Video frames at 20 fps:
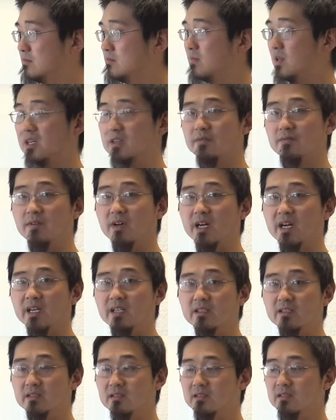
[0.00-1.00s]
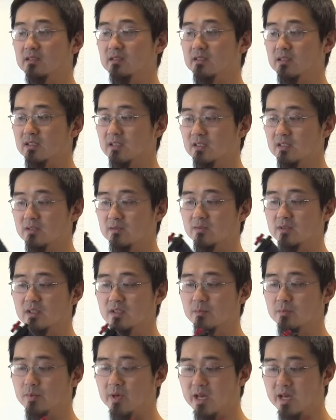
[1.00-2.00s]
modified with
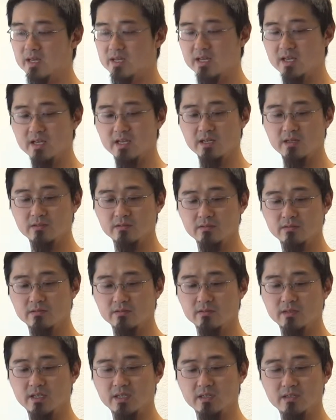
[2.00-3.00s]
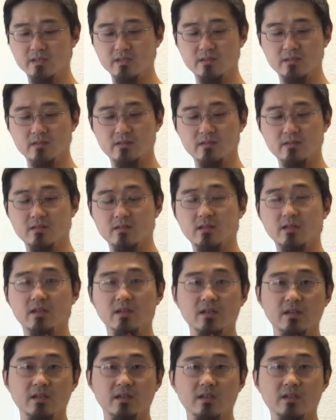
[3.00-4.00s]
the back handle that
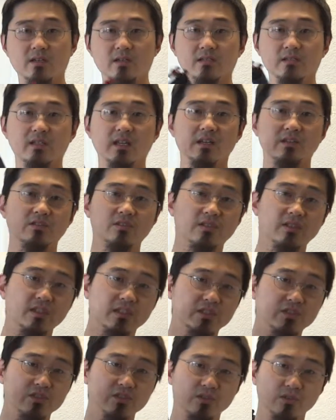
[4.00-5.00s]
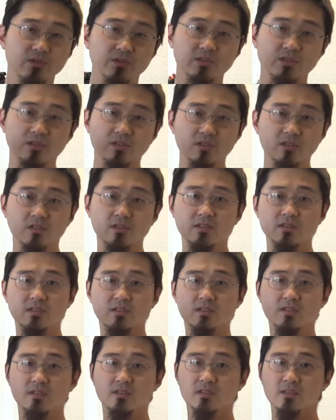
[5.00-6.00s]
is actually a shoulder
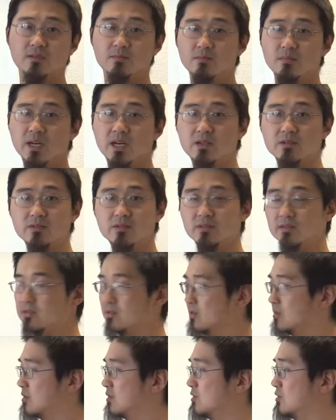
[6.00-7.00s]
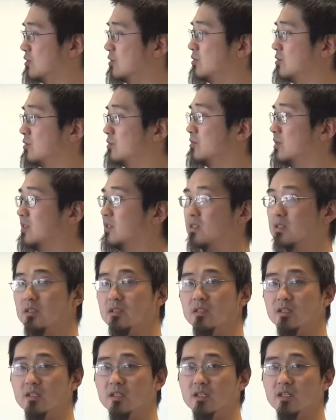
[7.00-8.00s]
mount or shoulder rig.
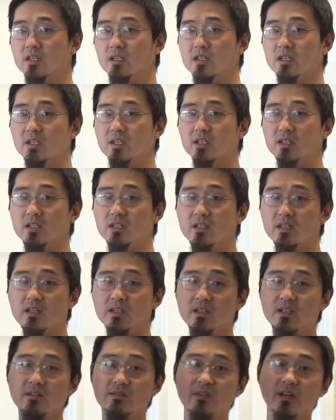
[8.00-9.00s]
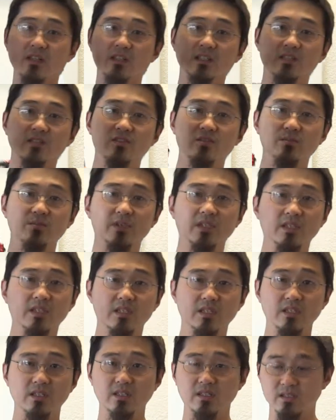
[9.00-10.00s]
And I find it to
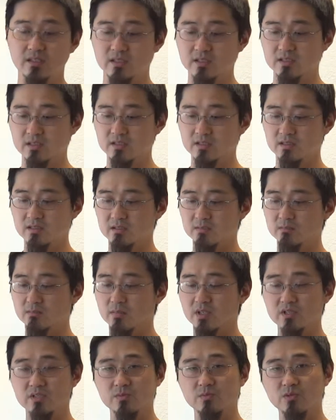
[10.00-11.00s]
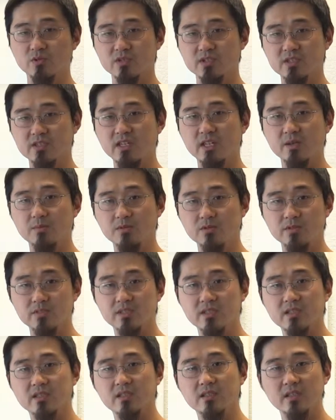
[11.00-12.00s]
be much more stable
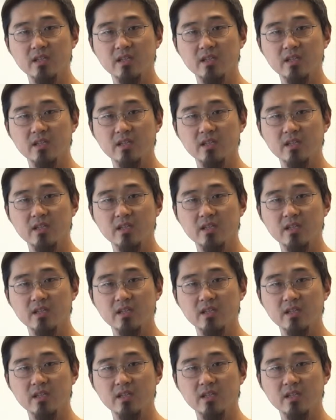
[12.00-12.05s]
than